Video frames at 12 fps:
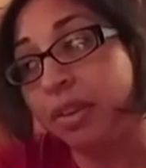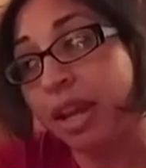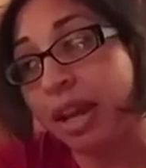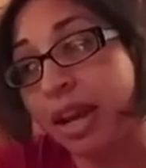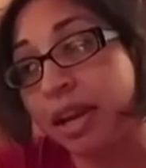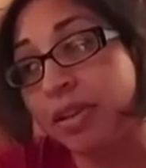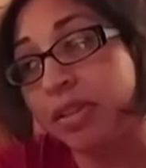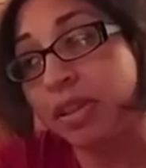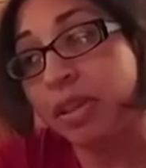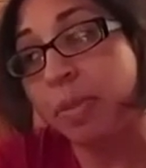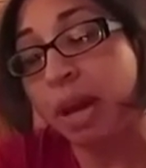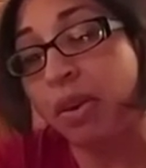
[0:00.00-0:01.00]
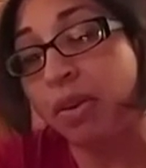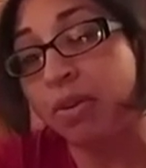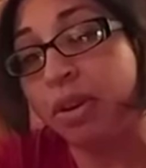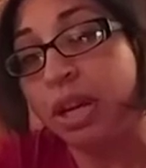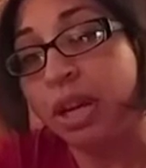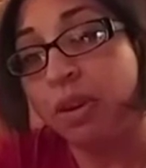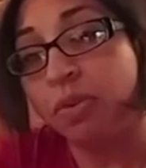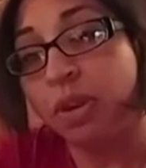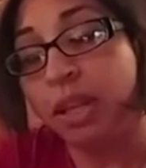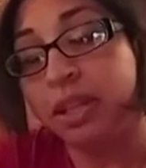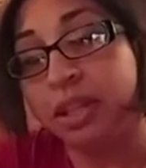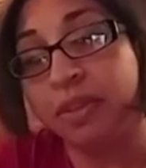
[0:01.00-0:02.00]
ask about
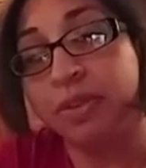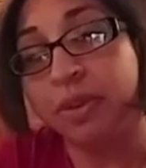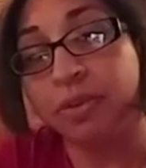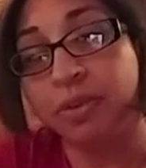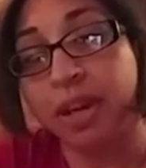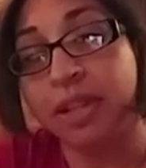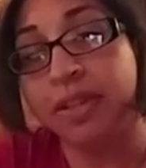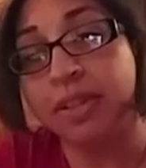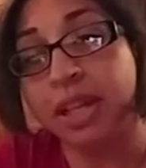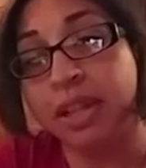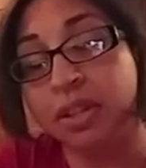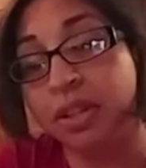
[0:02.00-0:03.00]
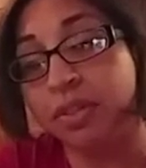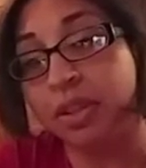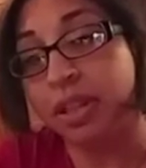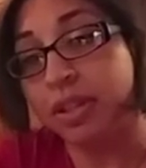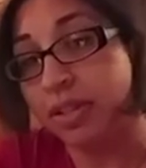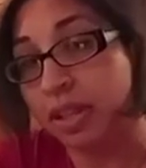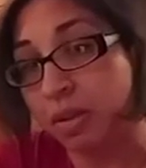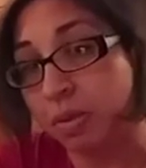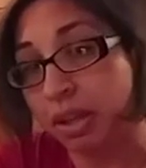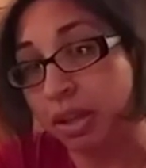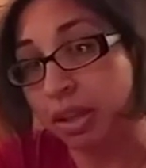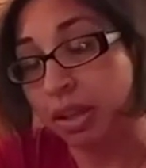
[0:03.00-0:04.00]
relatives or friends that the children can stay
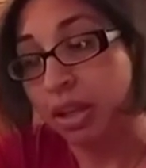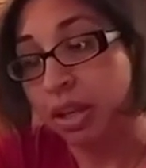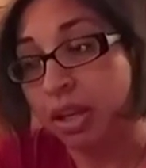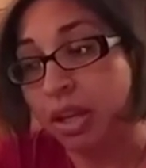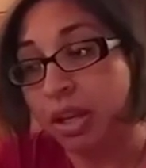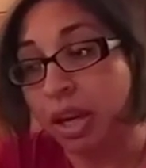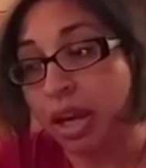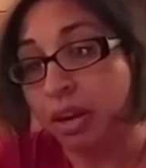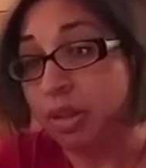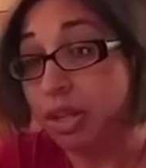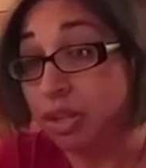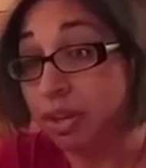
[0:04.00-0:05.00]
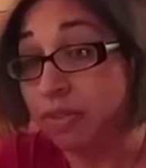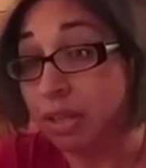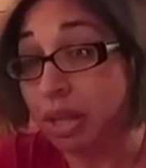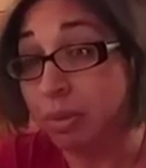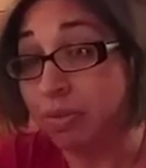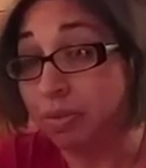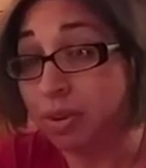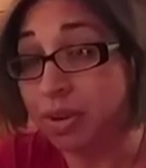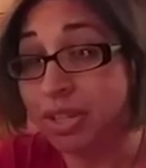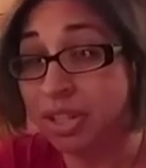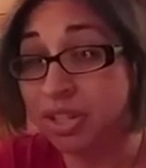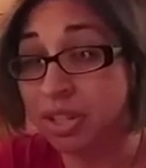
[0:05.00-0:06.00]
with. Now, they should have done that before
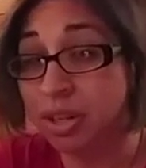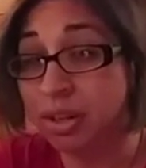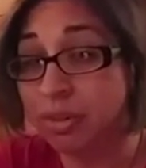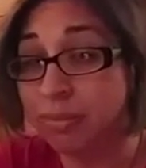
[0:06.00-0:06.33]
seizure,